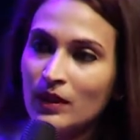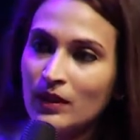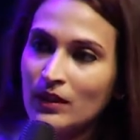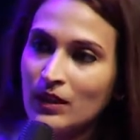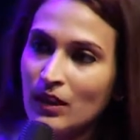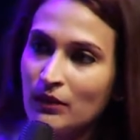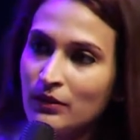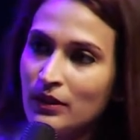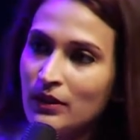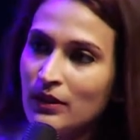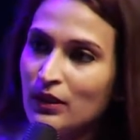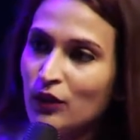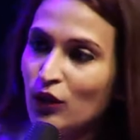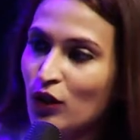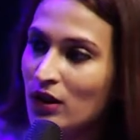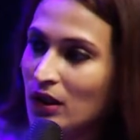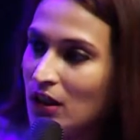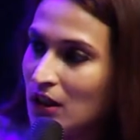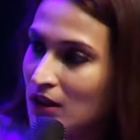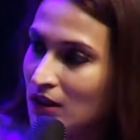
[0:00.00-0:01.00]
definitely
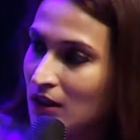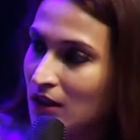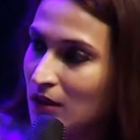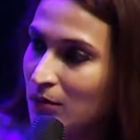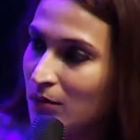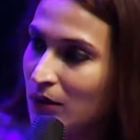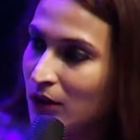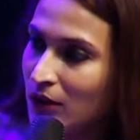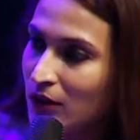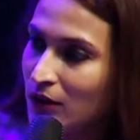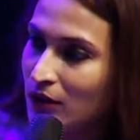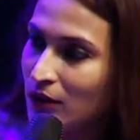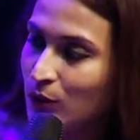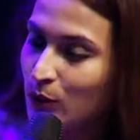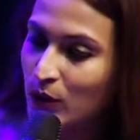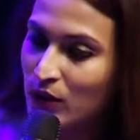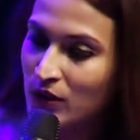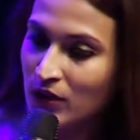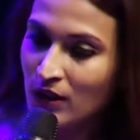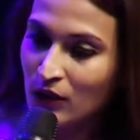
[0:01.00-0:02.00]
not easy because it
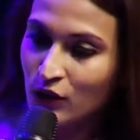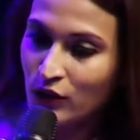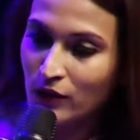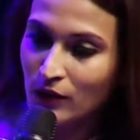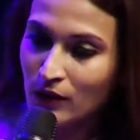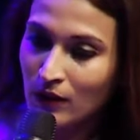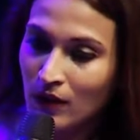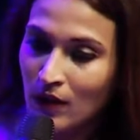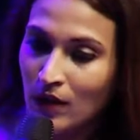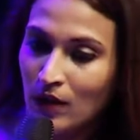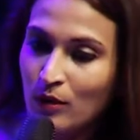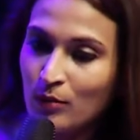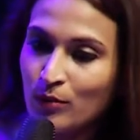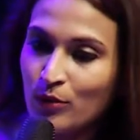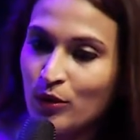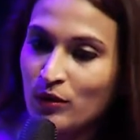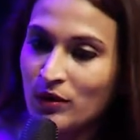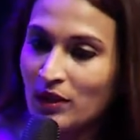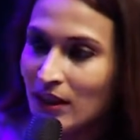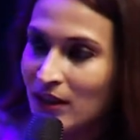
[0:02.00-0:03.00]
was such a
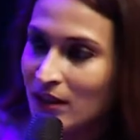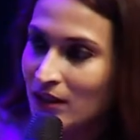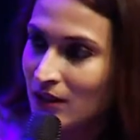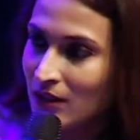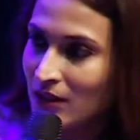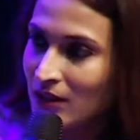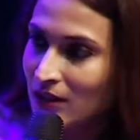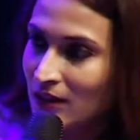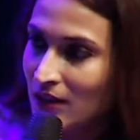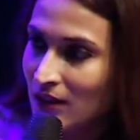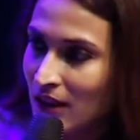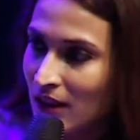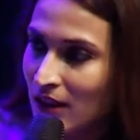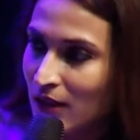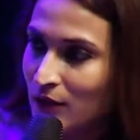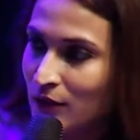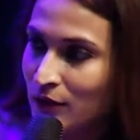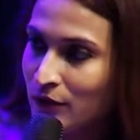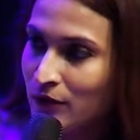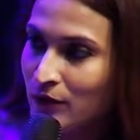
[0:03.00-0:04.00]
protected
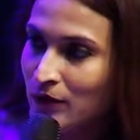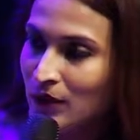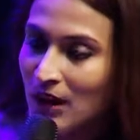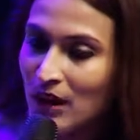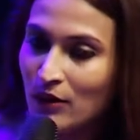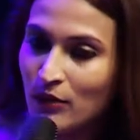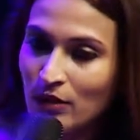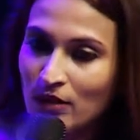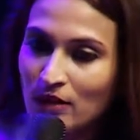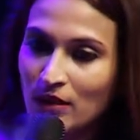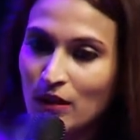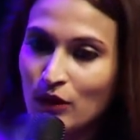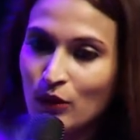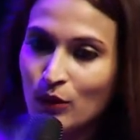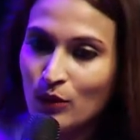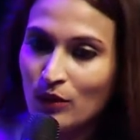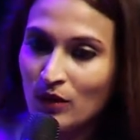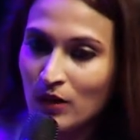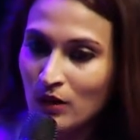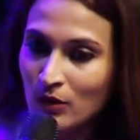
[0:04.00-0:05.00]
life. Everything
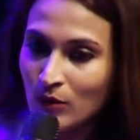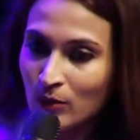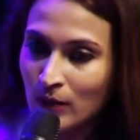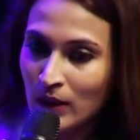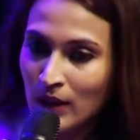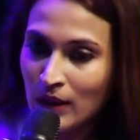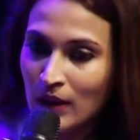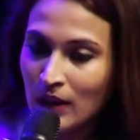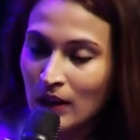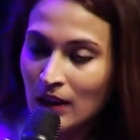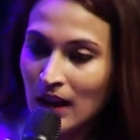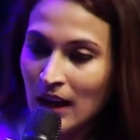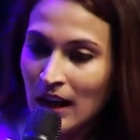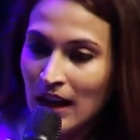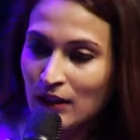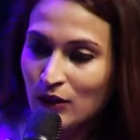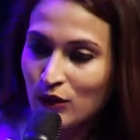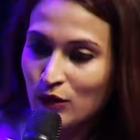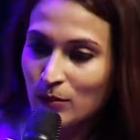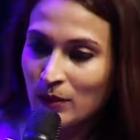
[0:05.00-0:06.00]
you did
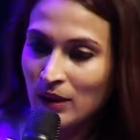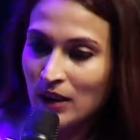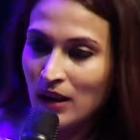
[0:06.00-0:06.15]
had to be